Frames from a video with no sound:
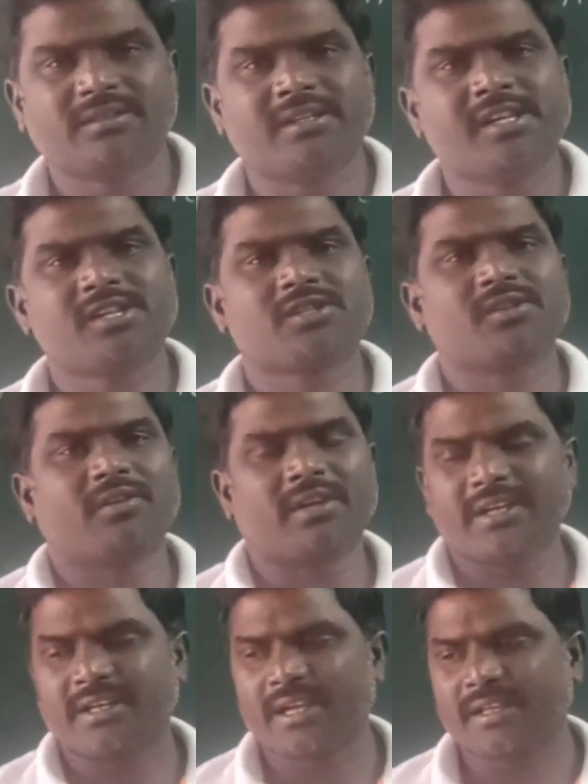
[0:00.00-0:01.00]
next
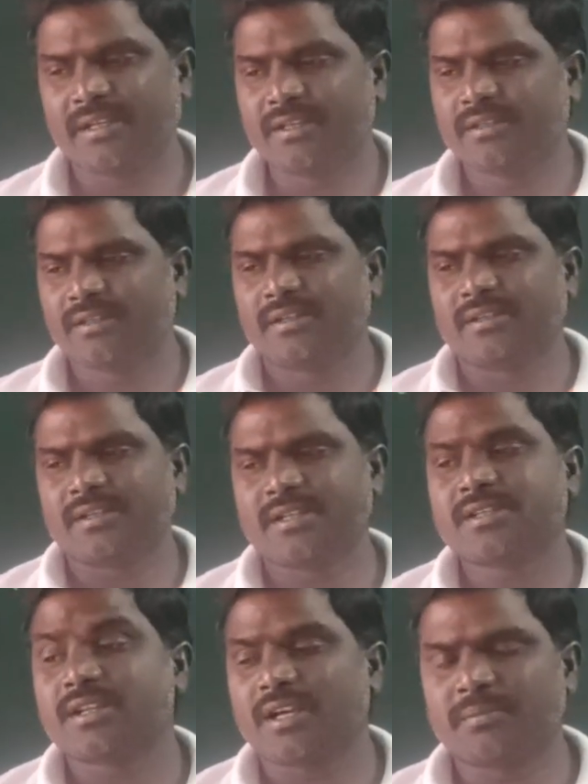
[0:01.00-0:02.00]
right angle,
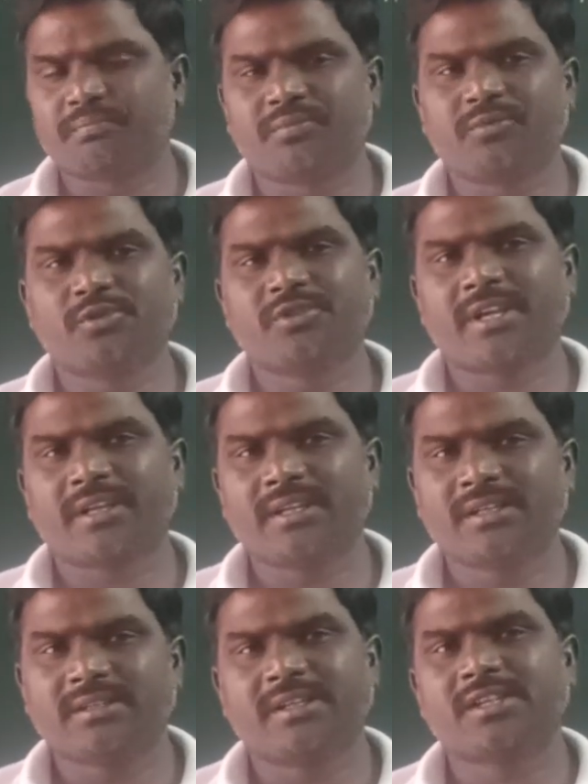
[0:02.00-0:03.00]
next obtuse
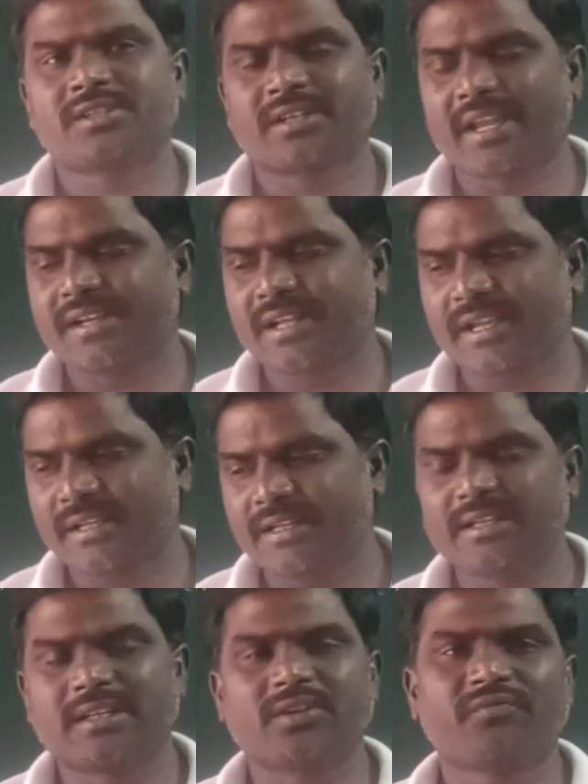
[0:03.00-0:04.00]
angle, next right
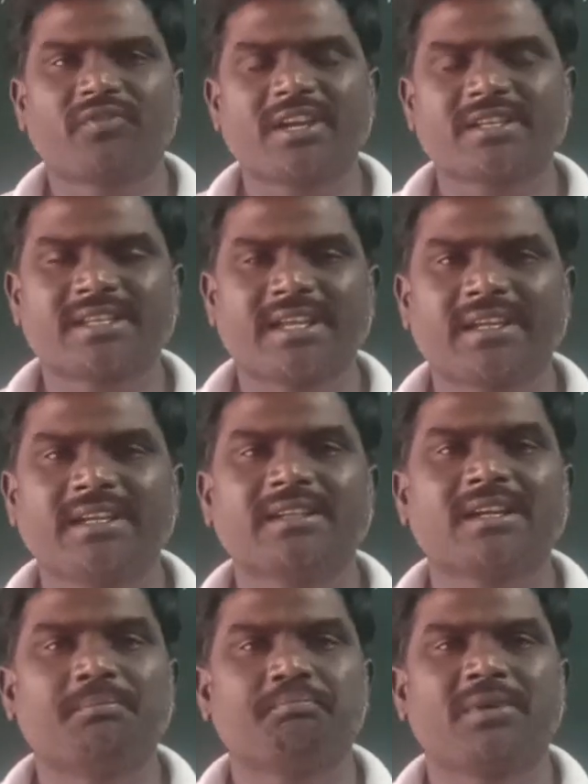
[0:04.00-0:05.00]
angle, reflex angle,
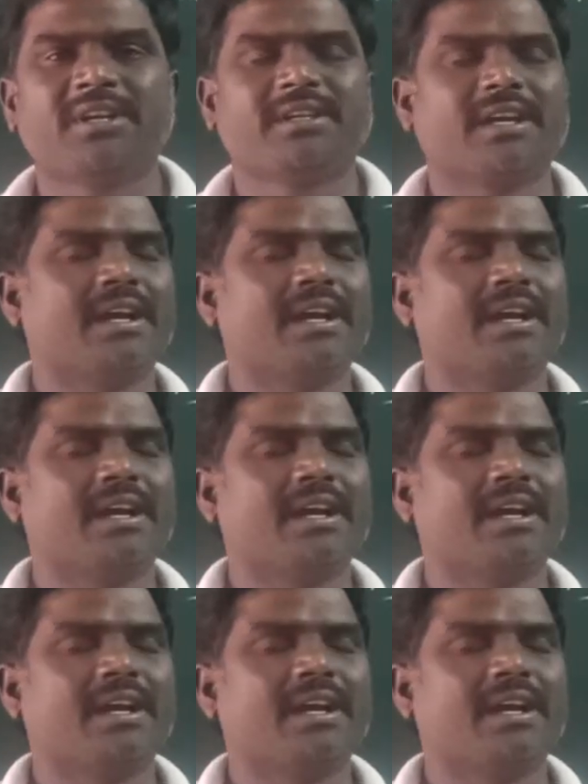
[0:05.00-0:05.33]
complete